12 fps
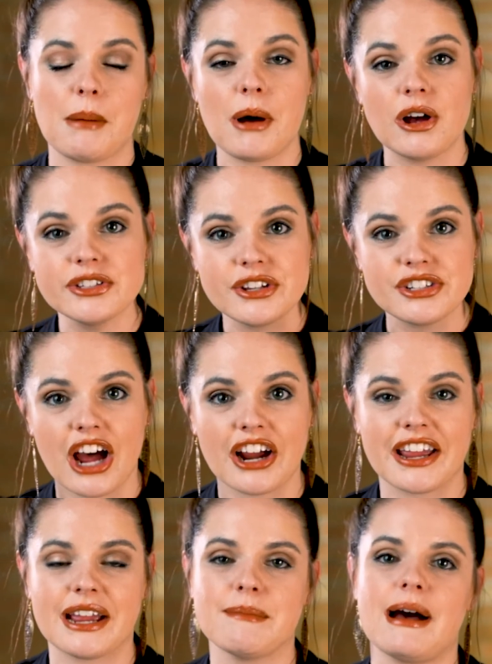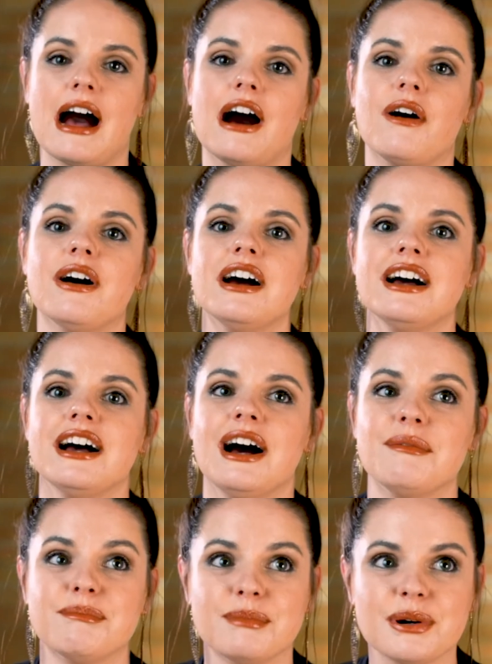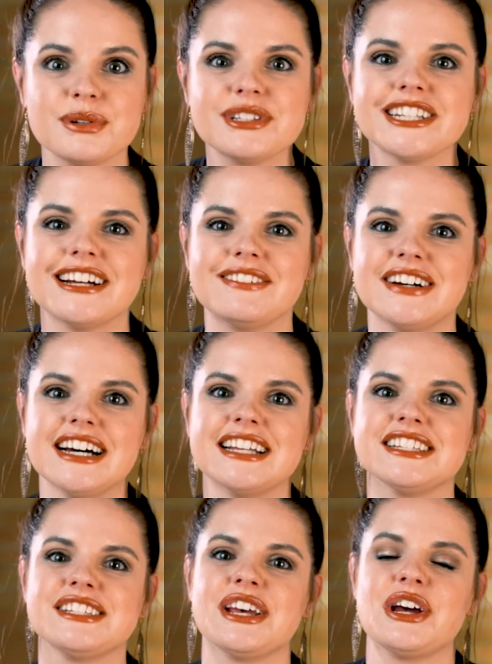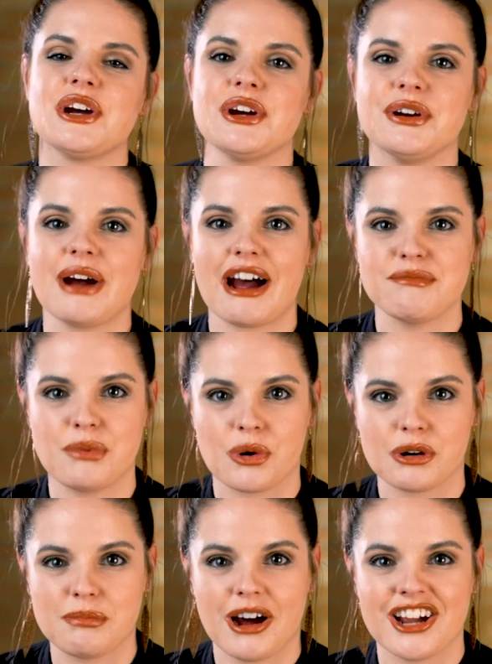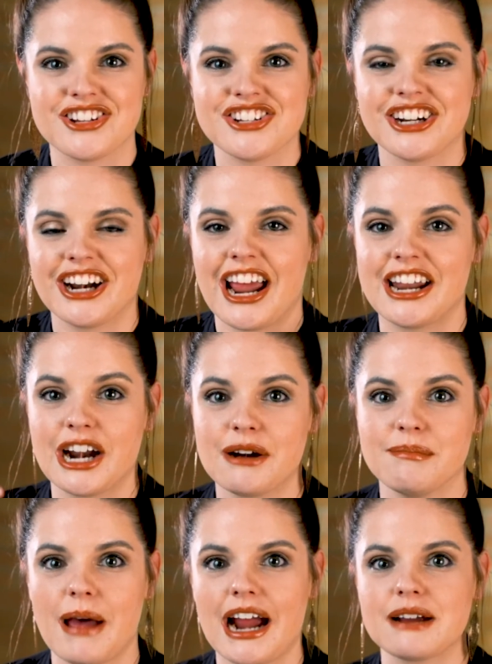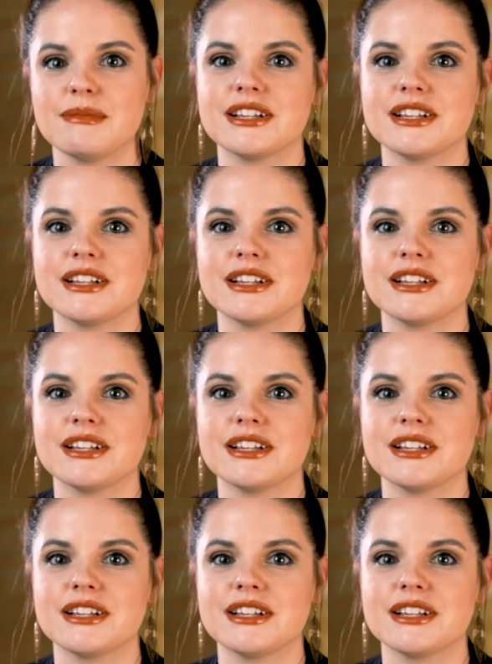I'm also talking about most of us who have poor posture and our back